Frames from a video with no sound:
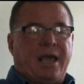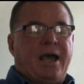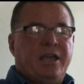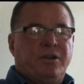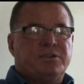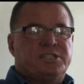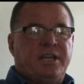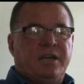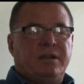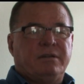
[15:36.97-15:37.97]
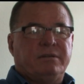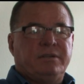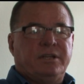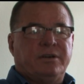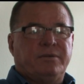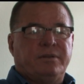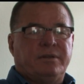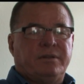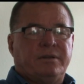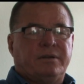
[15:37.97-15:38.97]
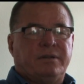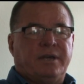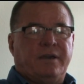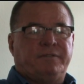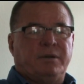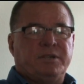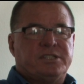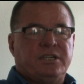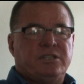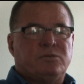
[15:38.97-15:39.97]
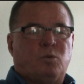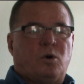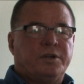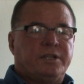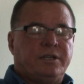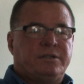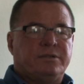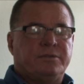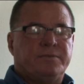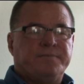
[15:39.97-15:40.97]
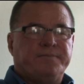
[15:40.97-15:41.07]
I understand, you know, the FWC's wanting to,